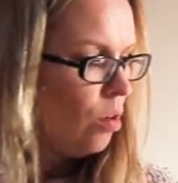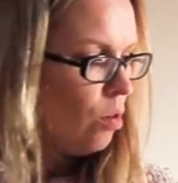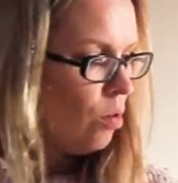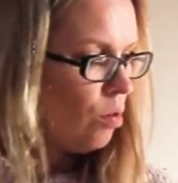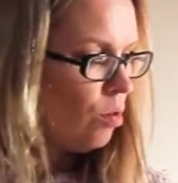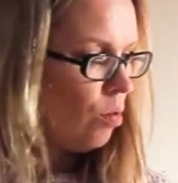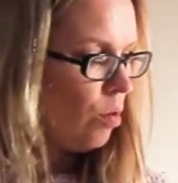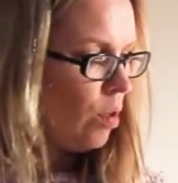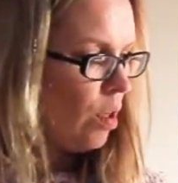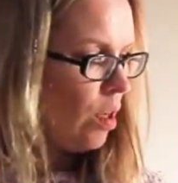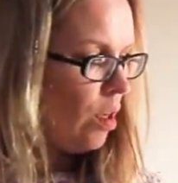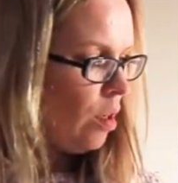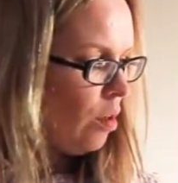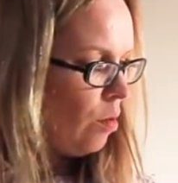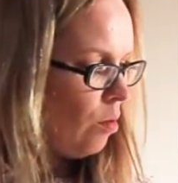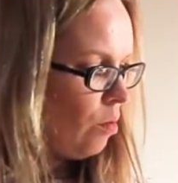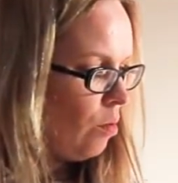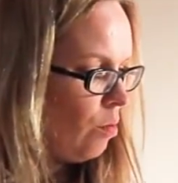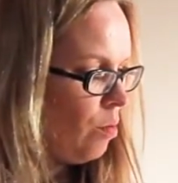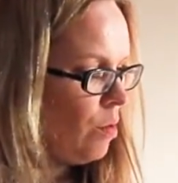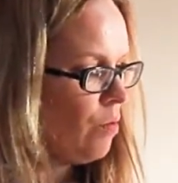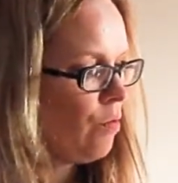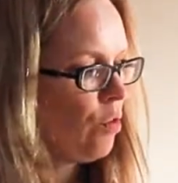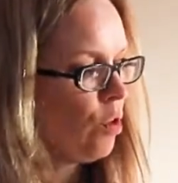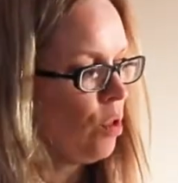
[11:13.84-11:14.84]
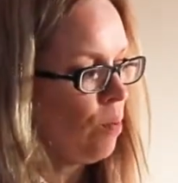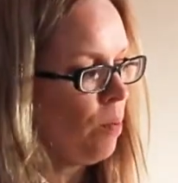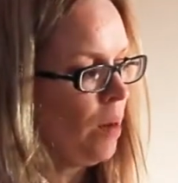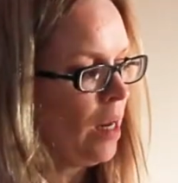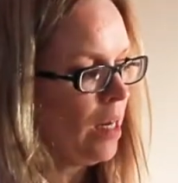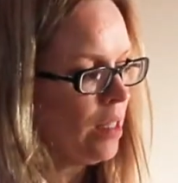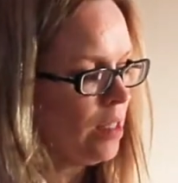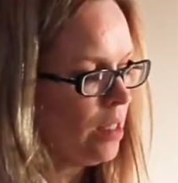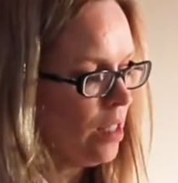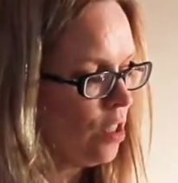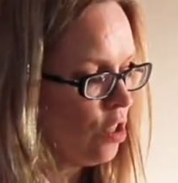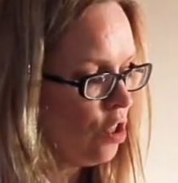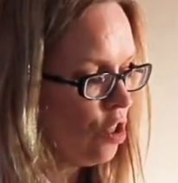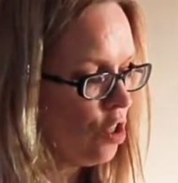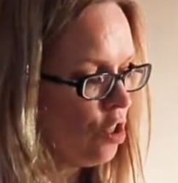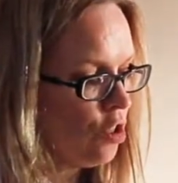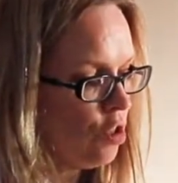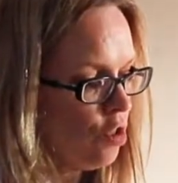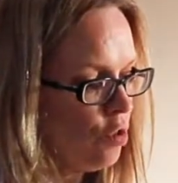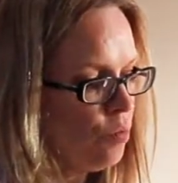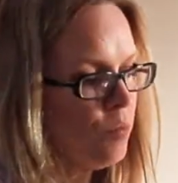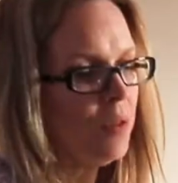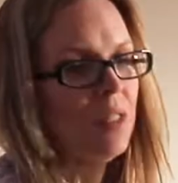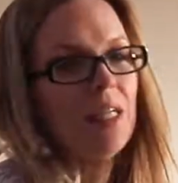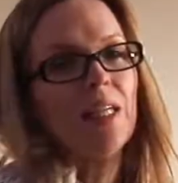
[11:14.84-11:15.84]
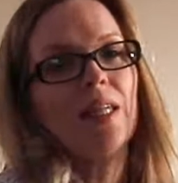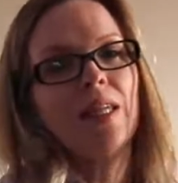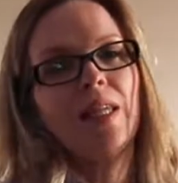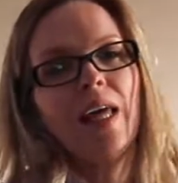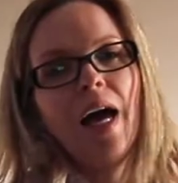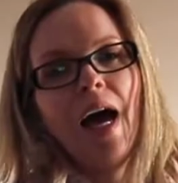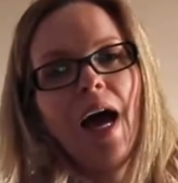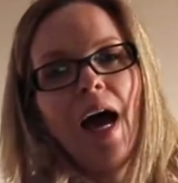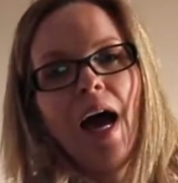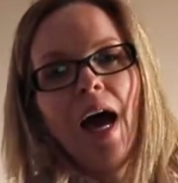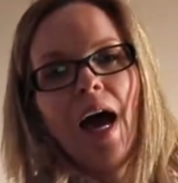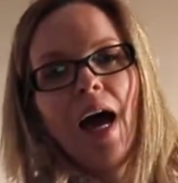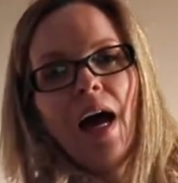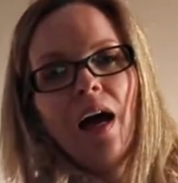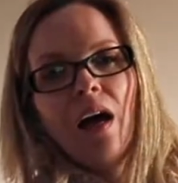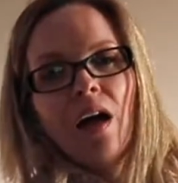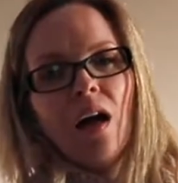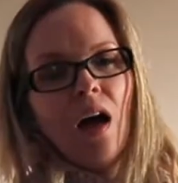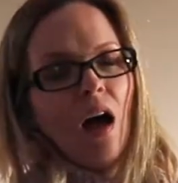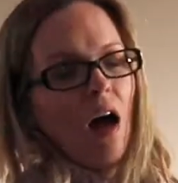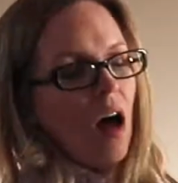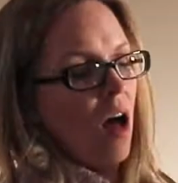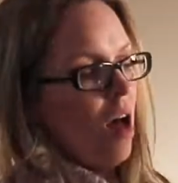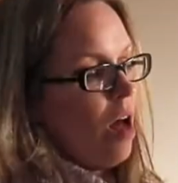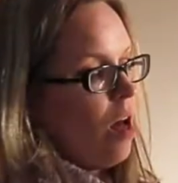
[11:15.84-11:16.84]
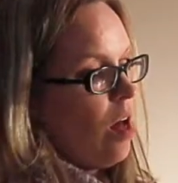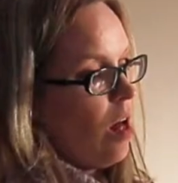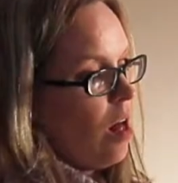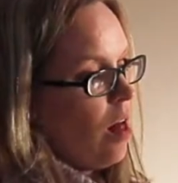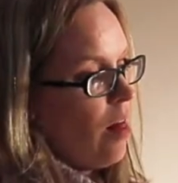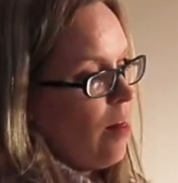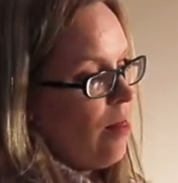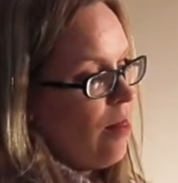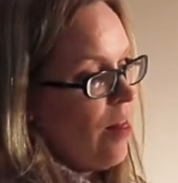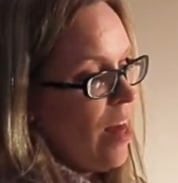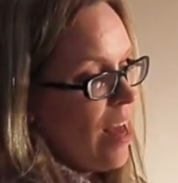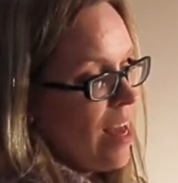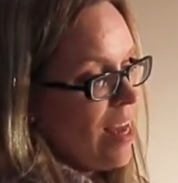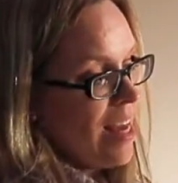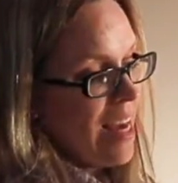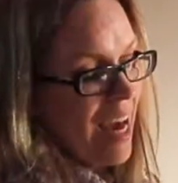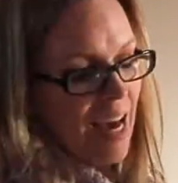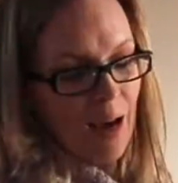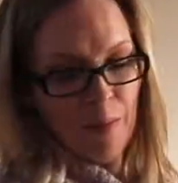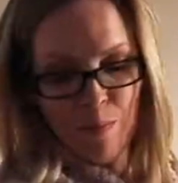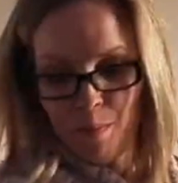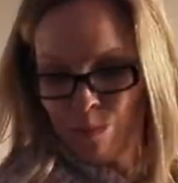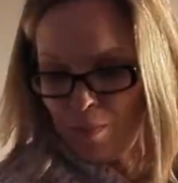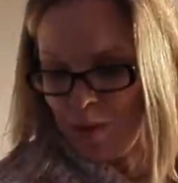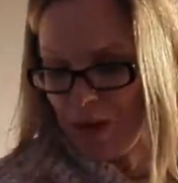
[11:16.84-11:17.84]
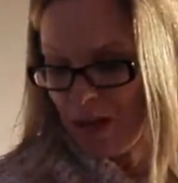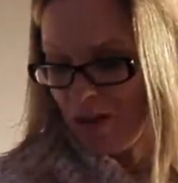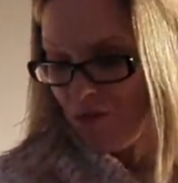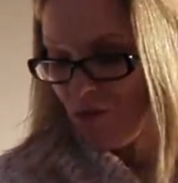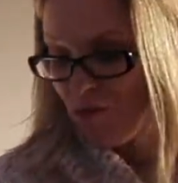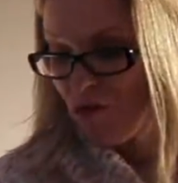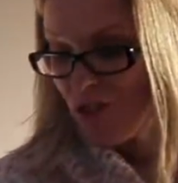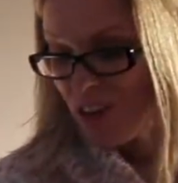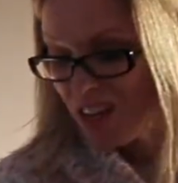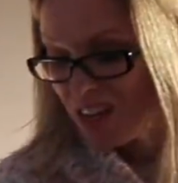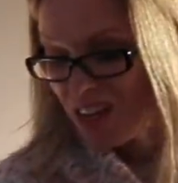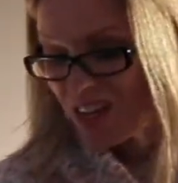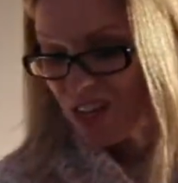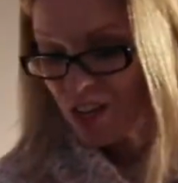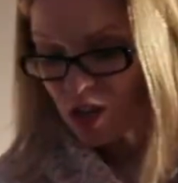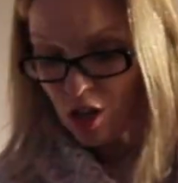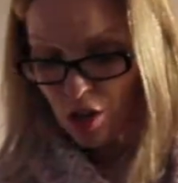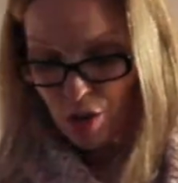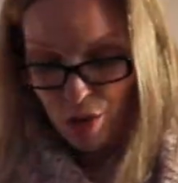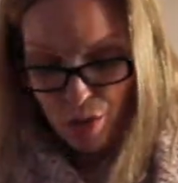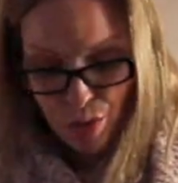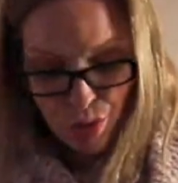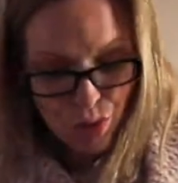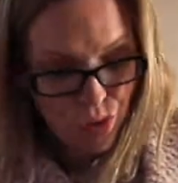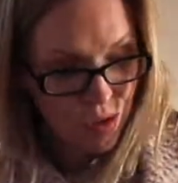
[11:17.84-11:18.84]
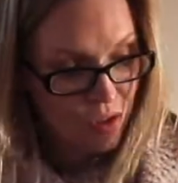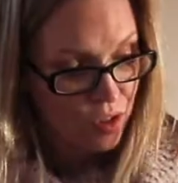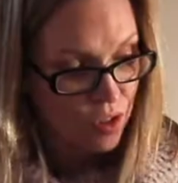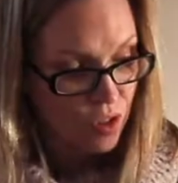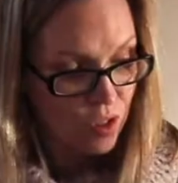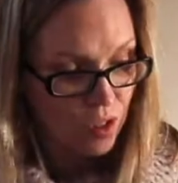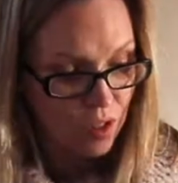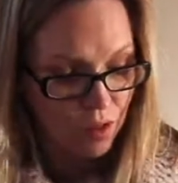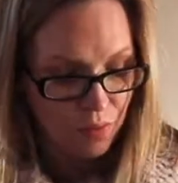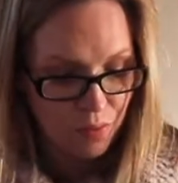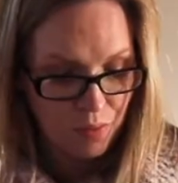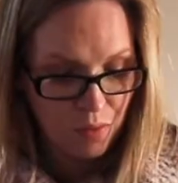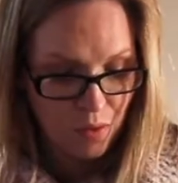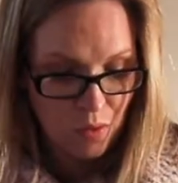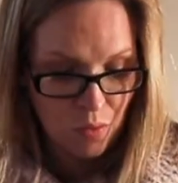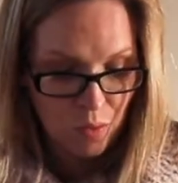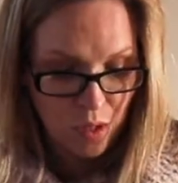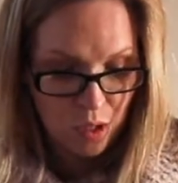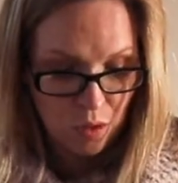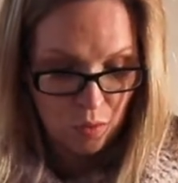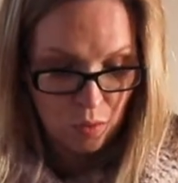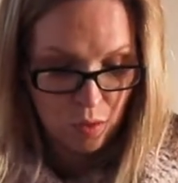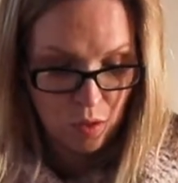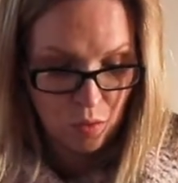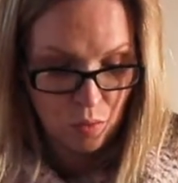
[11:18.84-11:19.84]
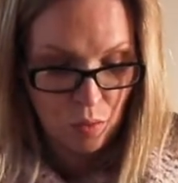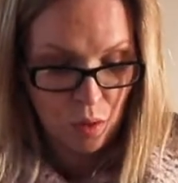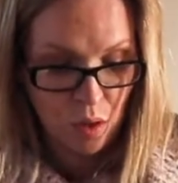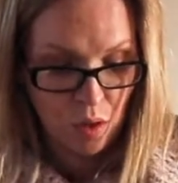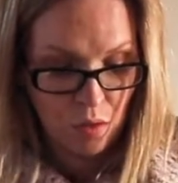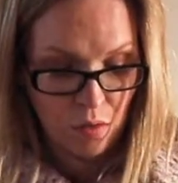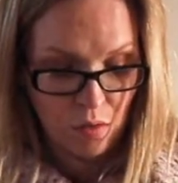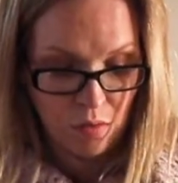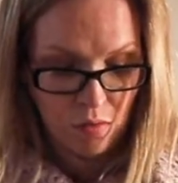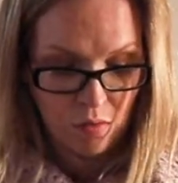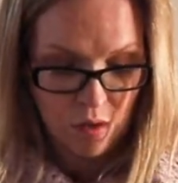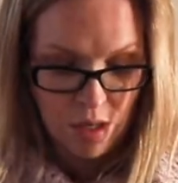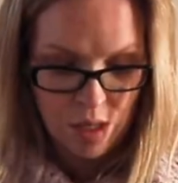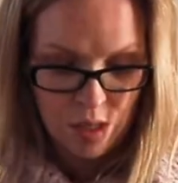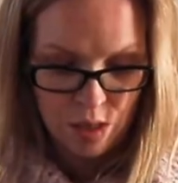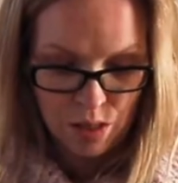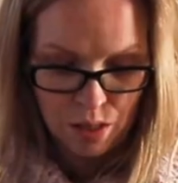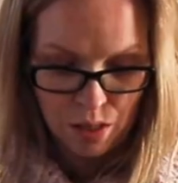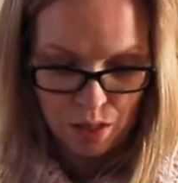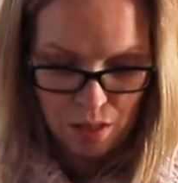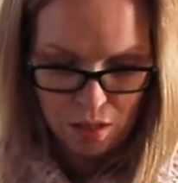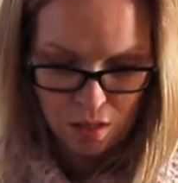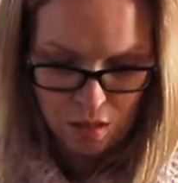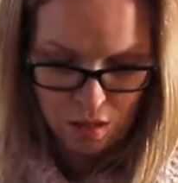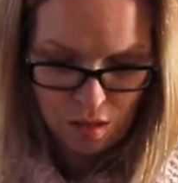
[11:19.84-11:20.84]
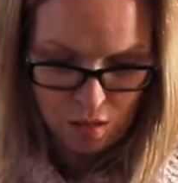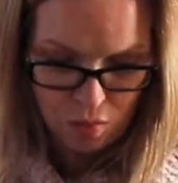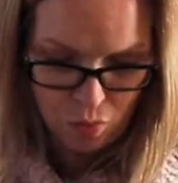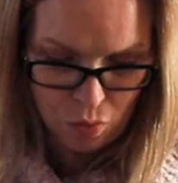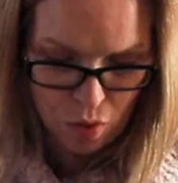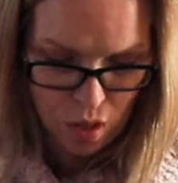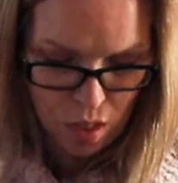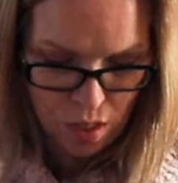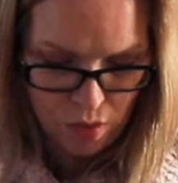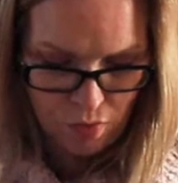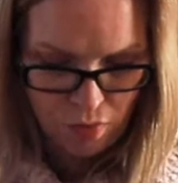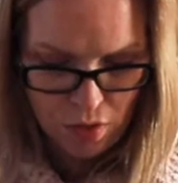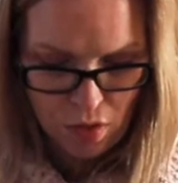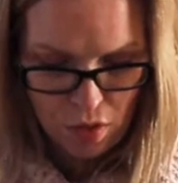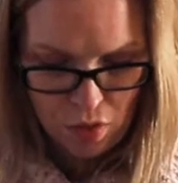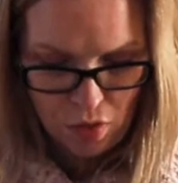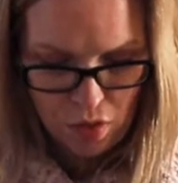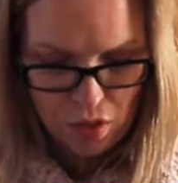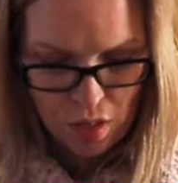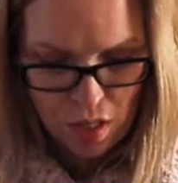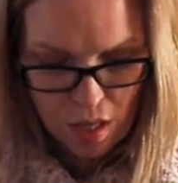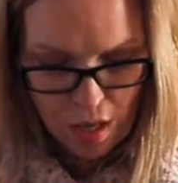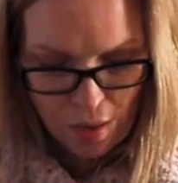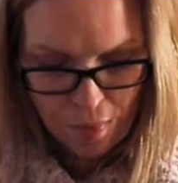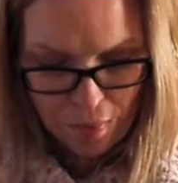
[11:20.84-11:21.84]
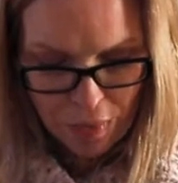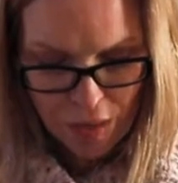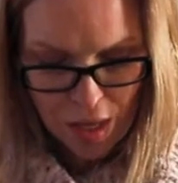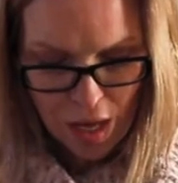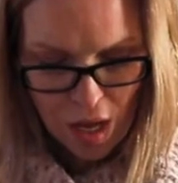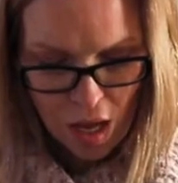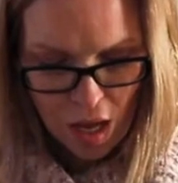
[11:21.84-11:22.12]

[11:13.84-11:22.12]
although we've got the plastic tubes in there. They can be reused, which was one of the reasons why I've used them.